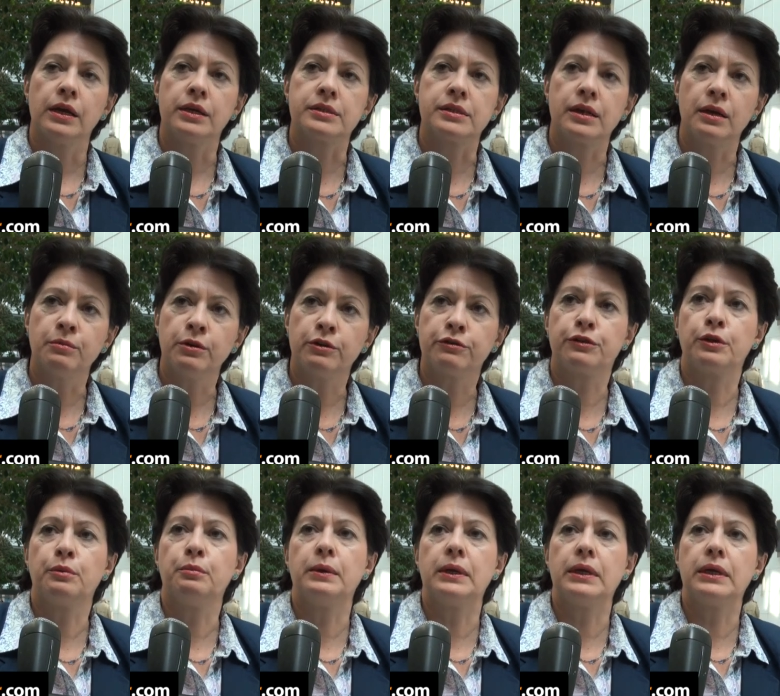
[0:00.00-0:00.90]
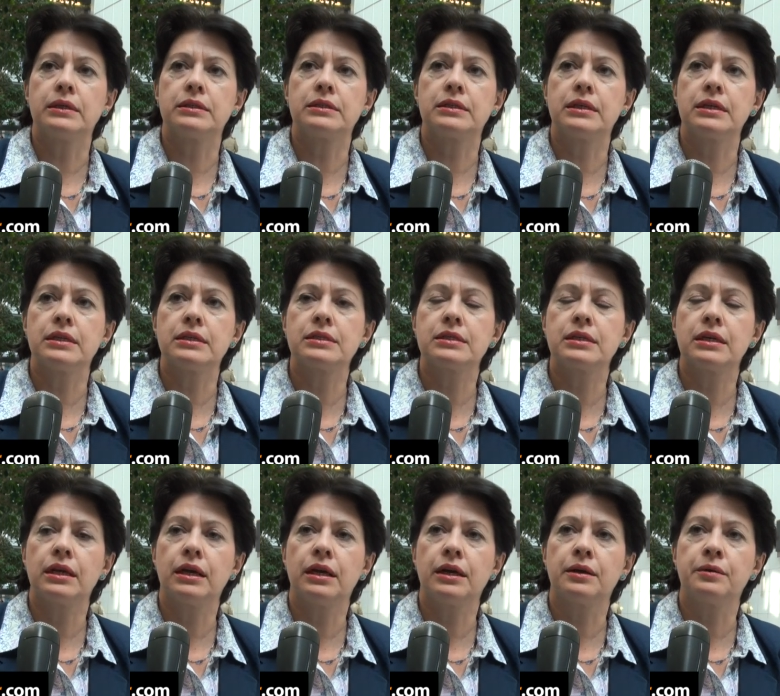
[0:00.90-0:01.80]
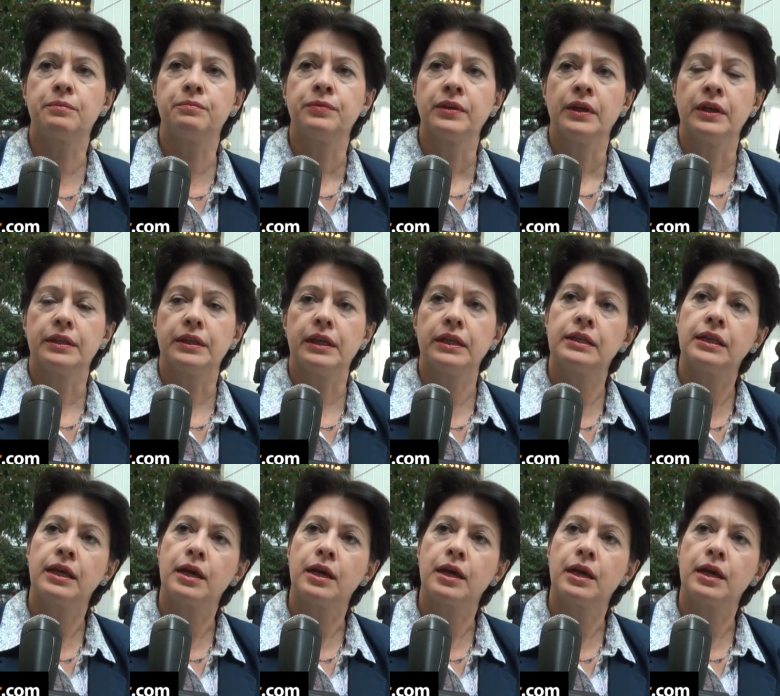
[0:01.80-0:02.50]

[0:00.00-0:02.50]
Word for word: Some of the ministers that